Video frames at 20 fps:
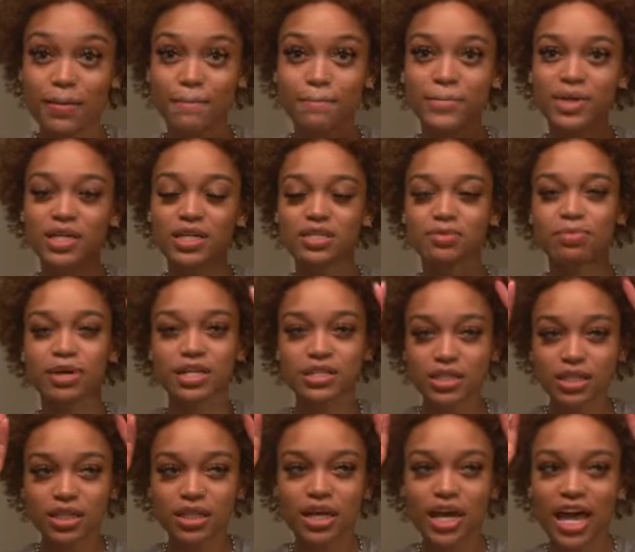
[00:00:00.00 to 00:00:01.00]
Because
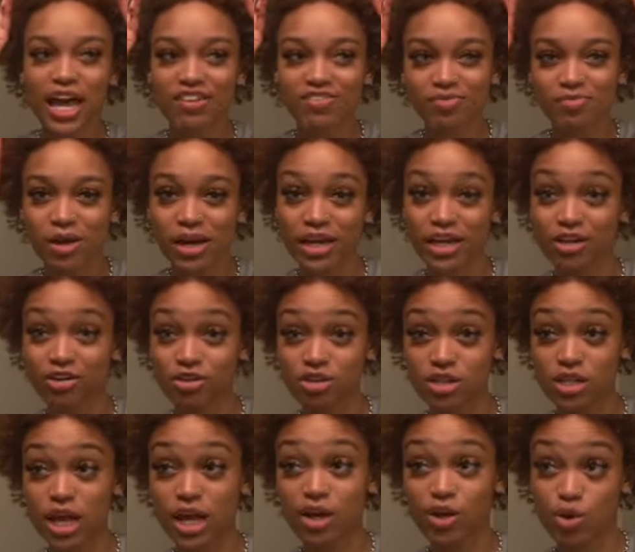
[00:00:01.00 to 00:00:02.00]
basically half of my hair is
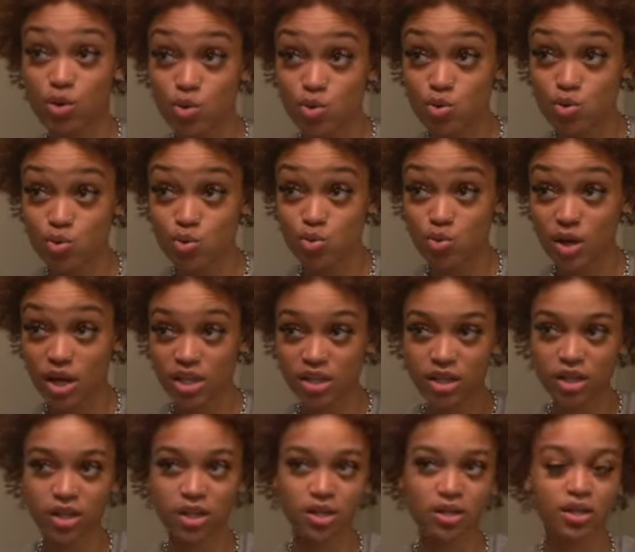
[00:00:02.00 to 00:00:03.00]
like cool, and
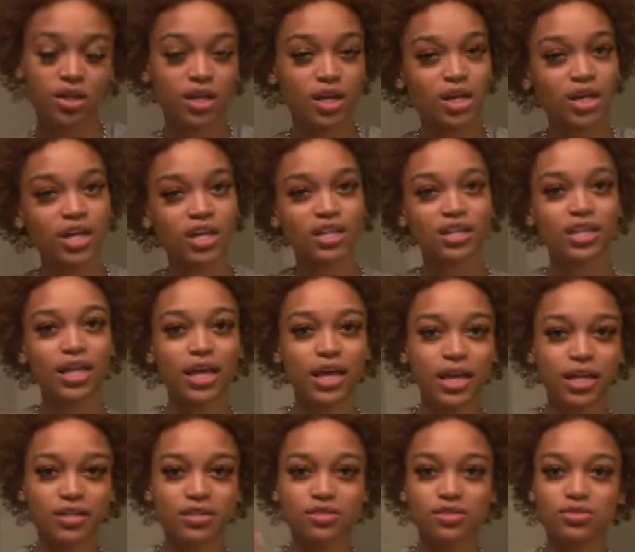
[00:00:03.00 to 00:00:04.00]
then the
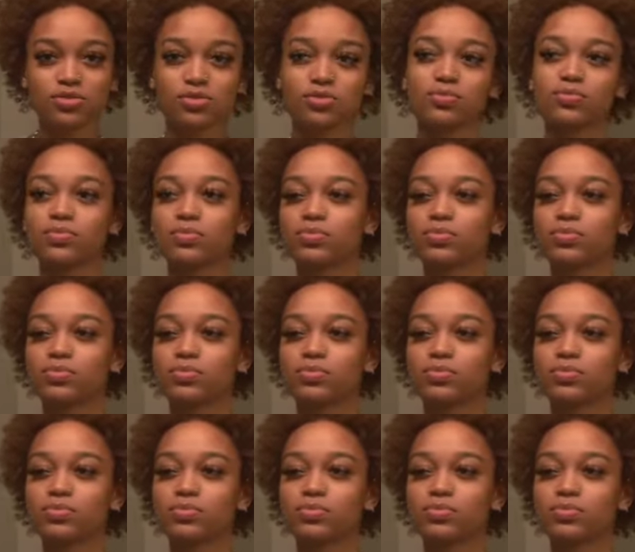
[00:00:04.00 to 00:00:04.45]
ends